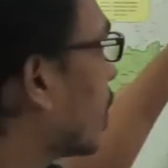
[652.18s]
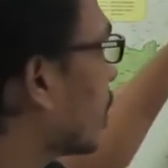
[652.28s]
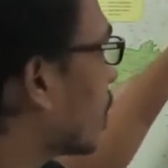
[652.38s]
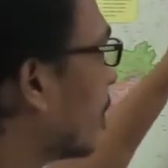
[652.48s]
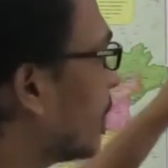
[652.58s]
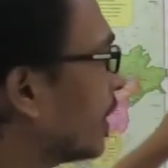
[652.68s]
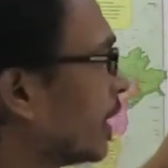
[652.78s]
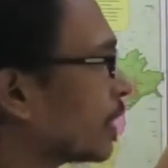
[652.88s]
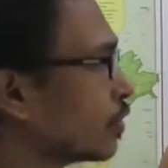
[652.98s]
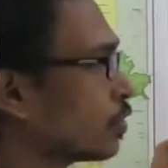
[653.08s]
complete the
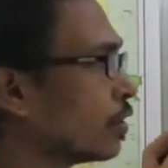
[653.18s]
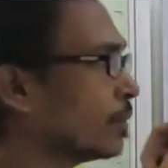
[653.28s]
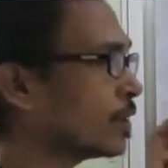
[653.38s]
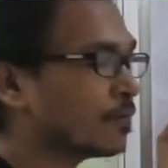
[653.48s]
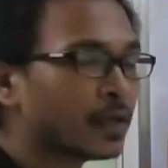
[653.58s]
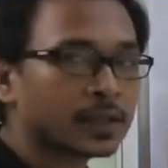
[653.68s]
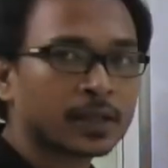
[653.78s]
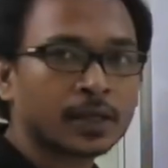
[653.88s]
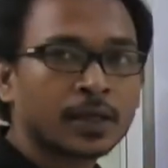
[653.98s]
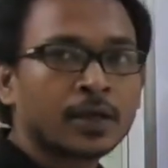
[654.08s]
execution of this
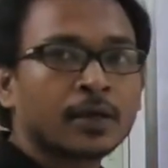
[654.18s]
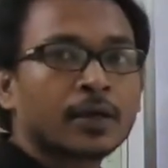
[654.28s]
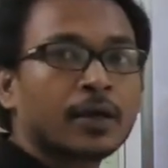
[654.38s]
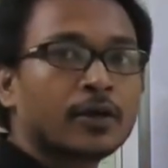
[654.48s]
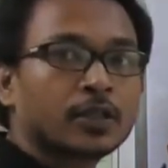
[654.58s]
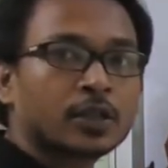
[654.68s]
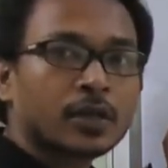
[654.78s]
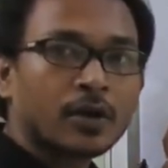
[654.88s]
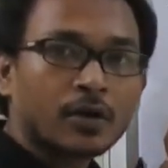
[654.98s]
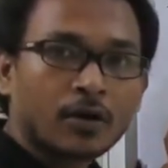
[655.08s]
function
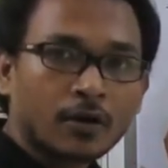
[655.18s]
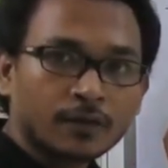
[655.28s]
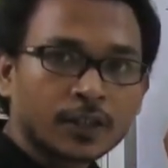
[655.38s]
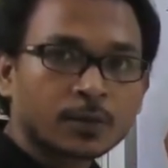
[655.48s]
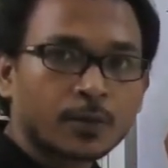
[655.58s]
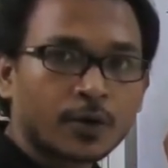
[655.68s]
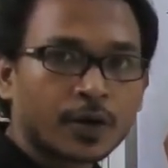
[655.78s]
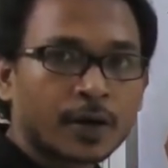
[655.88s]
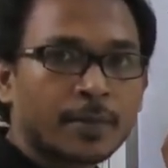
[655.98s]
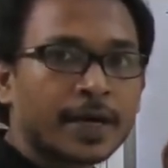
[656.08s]
or this
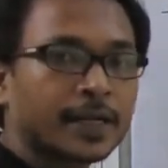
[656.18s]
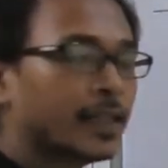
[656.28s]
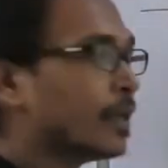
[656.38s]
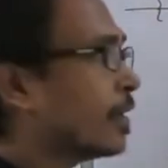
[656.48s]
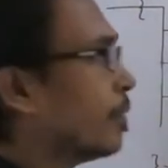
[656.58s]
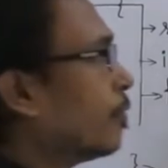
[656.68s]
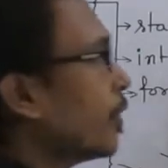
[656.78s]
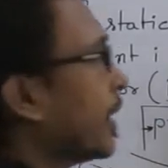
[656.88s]
program, at that time we